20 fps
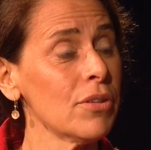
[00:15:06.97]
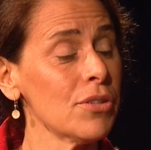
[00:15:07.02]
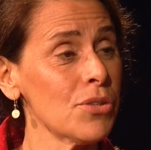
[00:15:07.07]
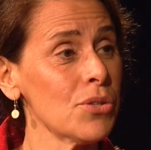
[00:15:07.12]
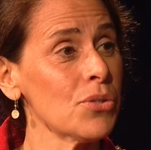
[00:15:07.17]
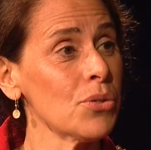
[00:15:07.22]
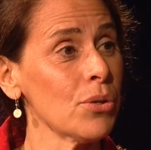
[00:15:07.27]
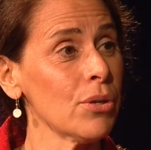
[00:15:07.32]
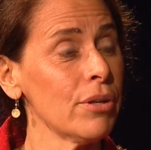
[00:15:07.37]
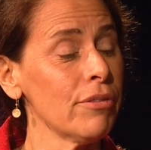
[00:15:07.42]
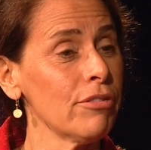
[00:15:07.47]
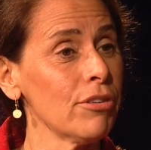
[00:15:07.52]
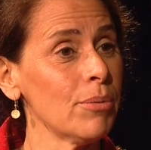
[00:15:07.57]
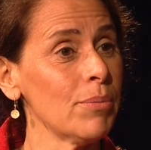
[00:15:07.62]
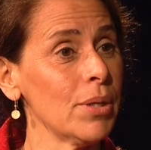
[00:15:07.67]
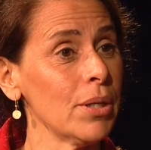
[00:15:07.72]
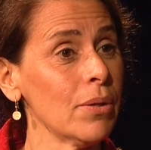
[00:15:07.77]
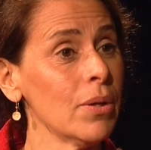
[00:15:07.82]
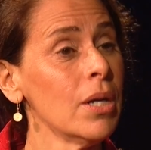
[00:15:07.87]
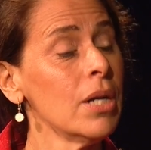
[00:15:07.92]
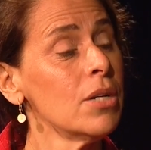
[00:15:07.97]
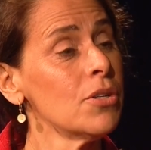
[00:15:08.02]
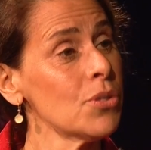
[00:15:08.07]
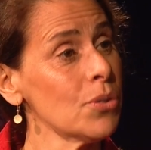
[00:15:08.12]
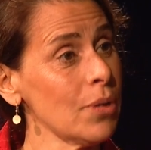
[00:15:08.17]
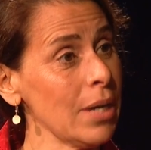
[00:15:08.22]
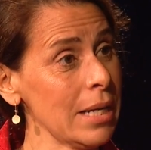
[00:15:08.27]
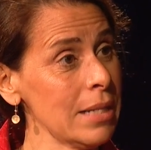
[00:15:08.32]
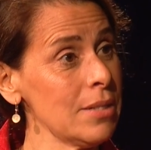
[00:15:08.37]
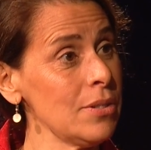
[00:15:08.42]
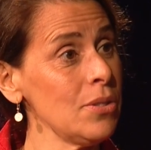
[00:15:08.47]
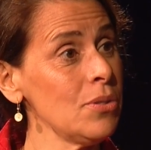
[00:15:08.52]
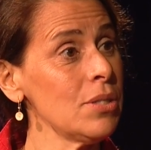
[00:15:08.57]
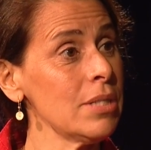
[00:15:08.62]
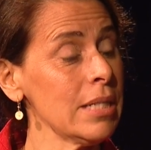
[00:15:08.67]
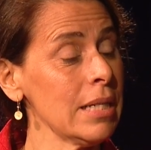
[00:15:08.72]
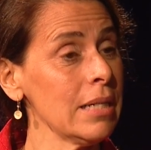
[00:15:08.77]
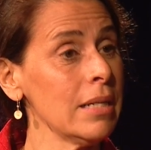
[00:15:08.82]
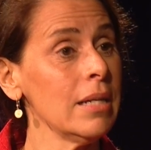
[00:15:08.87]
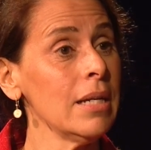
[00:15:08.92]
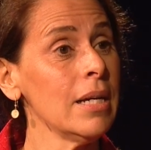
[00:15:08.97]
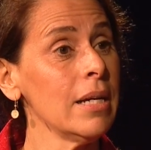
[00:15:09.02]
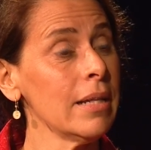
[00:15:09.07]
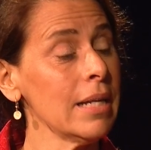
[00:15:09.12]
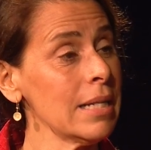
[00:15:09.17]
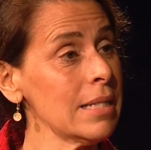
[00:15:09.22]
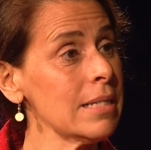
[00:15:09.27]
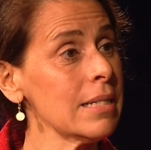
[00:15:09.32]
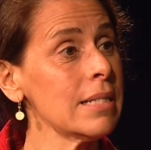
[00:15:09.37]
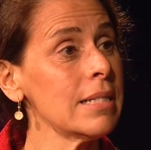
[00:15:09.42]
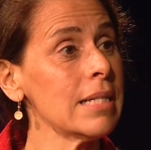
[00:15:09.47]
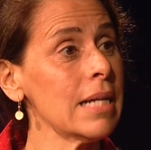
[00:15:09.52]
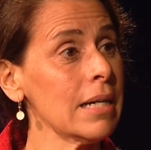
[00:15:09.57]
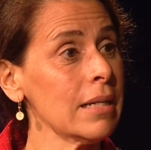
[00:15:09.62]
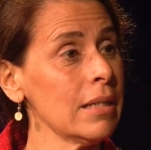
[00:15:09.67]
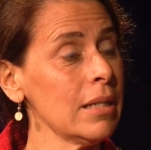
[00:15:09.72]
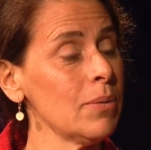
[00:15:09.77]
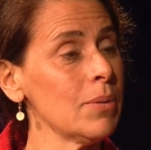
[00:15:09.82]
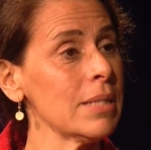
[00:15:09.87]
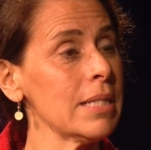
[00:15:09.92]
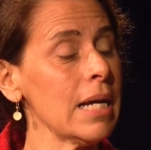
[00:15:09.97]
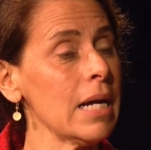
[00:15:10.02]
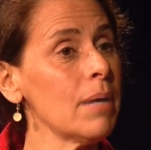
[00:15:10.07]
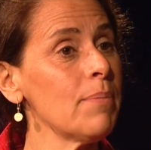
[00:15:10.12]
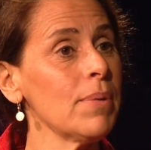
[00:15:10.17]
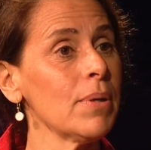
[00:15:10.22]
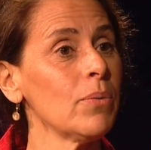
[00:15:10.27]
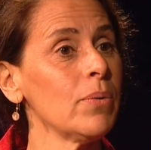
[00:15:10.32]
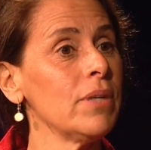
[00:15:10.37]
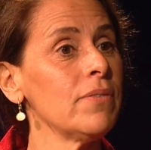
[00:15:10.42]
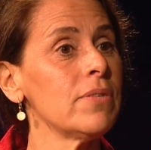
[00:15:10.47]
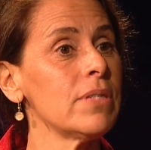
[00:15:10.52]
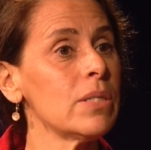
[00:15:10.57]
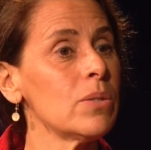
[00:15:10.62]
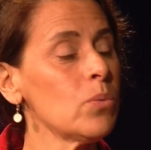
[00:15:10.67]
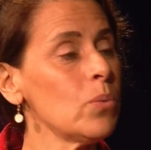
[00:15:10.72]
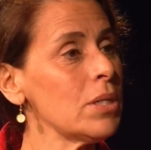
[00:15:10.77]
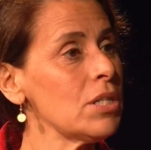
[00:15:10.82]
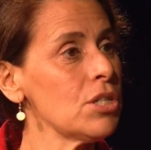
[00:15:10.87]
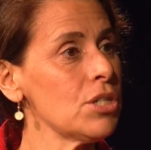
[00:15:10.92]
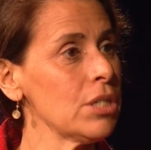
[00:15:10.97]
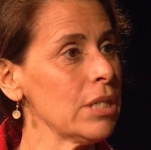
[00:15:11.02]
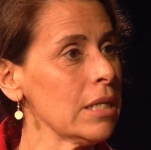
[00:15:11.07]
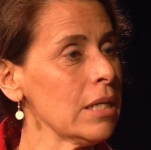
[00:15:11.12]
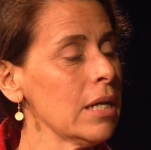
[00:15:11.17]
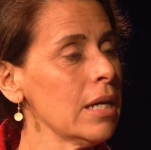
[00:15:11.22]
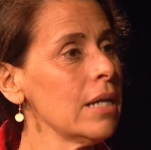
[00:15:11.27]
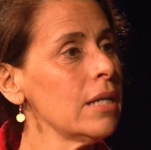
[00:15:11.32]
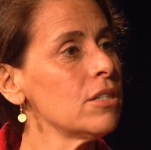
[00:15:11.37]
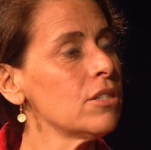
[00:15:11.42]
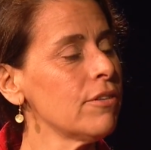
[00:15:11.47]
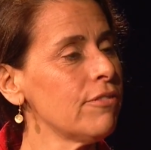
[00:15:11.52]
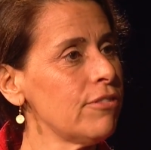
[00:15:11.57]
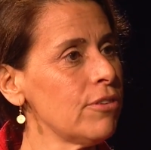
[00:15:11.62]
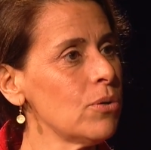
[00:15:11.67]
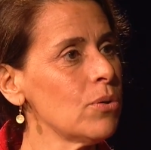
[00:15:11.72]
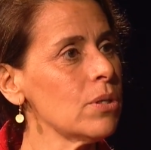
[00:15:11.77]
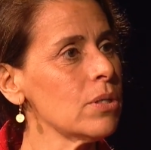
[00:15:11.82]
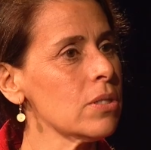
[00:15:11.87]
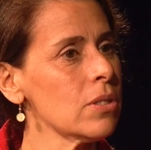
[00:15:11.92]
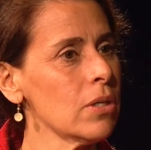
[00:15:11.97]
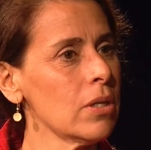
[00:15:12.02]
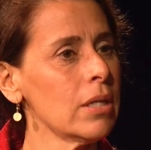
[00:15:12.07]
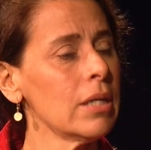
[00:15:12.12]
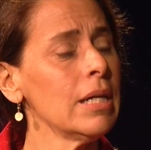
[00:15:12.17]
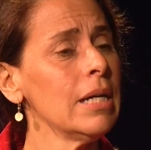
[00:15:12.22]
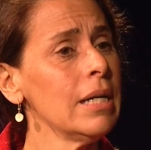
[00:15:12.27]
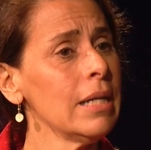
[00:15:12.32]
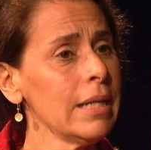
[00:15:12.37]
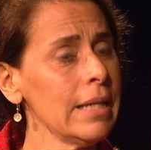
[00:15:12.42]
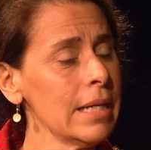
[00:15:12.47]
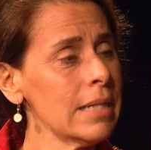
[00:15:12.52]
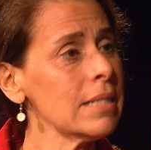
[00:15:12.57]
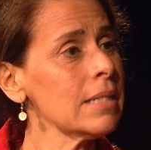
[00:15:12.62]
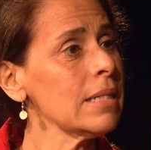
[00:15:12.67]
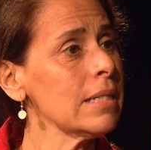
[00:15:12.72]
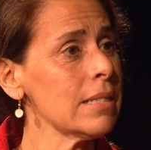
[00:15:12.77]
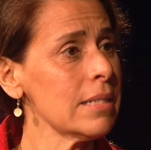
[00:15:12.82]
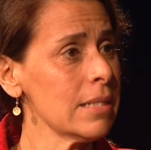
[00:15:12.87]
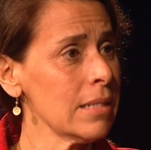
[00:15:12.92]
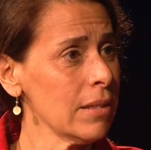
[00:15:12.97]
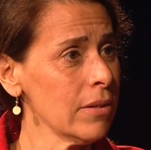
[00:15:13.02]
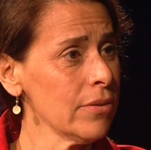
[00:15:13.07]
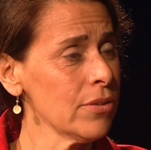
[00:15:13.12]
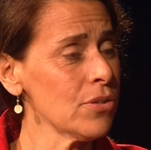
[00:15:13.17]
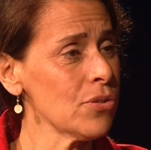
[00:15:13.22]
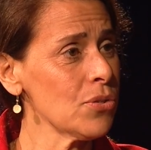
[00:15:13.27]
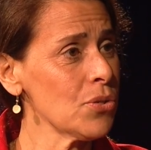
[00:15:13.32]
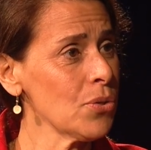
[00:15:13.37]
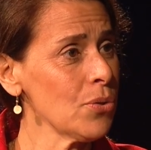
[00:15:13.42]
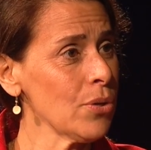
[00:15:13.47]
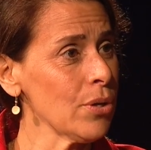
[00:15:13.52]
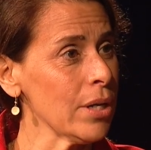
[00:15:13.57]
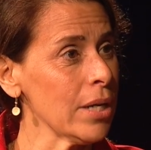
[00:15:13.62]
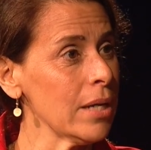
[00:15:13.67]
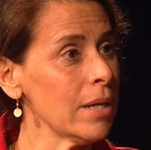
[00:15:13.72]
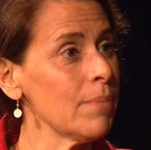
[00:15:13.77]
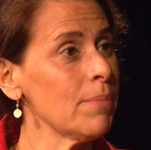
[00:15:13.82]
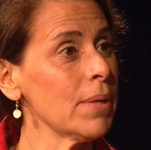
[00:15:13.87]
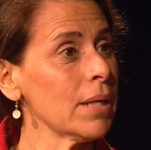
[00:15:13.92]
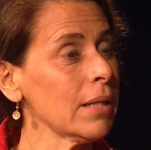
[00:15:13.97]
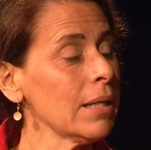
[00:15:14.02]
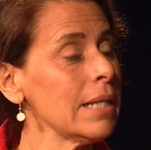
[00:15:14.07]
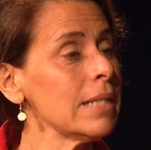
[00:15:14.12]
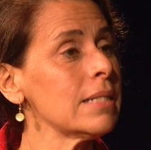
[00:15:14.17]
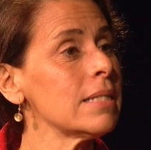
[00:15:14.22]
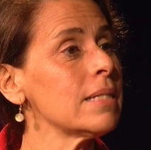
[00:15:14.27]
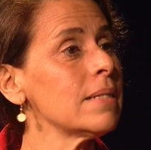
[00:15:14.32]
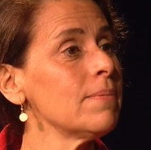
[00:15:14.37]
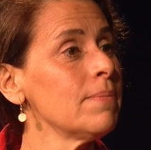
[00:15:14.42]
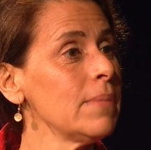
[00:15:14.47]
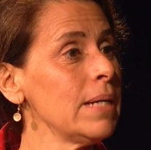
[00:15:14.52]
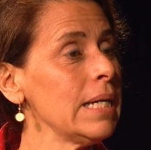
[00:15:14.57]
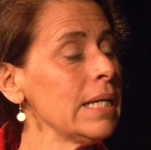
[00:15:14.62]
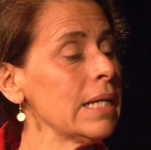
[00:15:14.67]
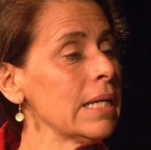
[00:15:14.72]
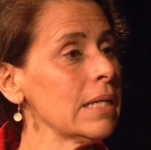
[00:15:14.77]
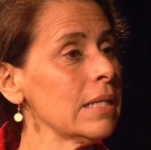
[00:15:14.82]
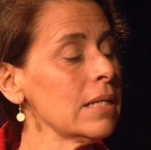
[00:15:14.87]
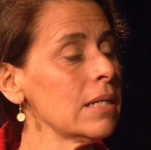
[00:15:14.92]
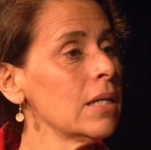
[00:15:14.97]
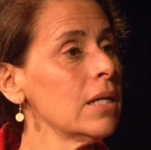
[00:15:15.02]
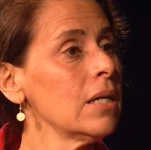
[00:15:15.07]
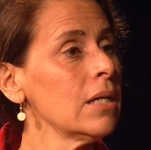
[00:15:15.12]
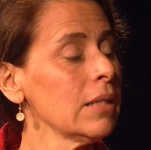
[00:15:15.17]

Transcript: the story from you so as you said that's exactly what's happened we've switched it to focus on yes let's tell the story but let's make it